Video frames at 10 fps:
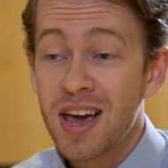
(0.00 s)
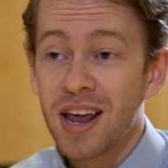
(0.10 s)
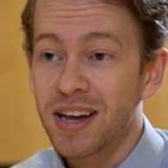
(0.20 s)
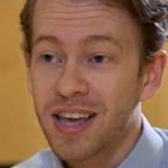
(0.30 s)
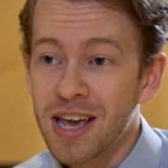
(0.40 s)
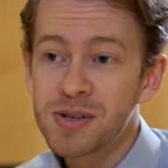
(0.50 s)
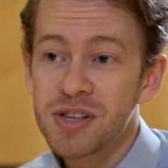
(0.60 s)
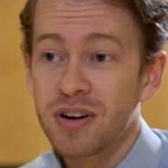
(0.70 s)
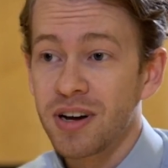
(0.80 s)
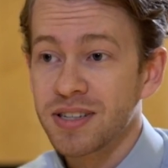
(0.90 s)
and I came to
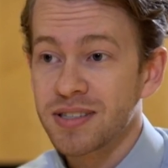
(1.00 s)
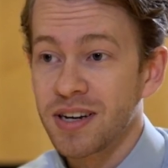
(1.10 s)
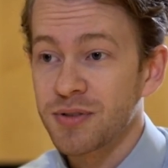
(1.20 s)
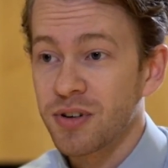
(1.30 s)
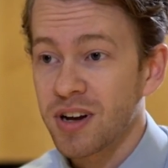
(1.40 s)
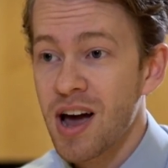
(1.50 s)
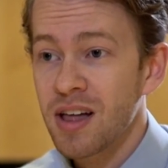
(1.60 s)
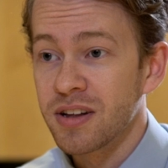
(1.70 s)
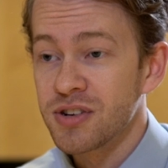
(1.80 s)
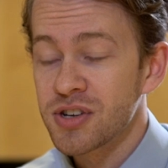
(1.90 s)
the United States for
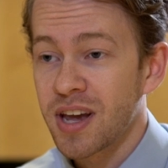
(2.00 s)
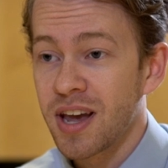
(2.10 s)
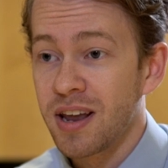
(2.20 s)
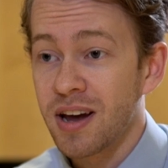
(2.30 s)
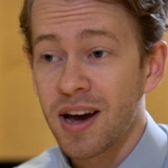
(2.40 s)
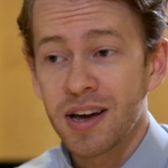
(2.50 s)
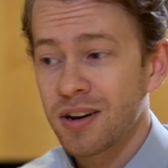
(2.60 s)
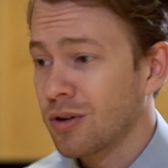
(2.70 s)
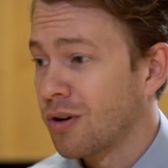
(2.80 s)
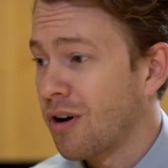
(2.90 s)
college, and I had
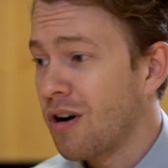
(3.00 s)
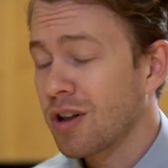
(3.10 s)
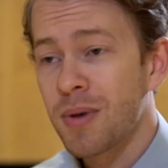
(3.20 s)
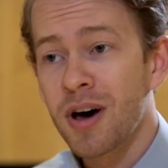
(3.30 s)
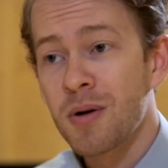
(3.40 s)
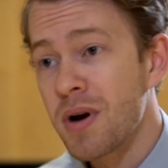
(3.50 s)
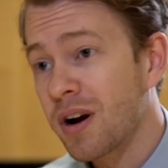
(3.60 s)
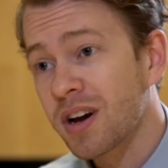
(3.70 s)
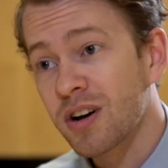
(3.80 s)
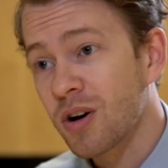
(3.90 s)
to learn all about American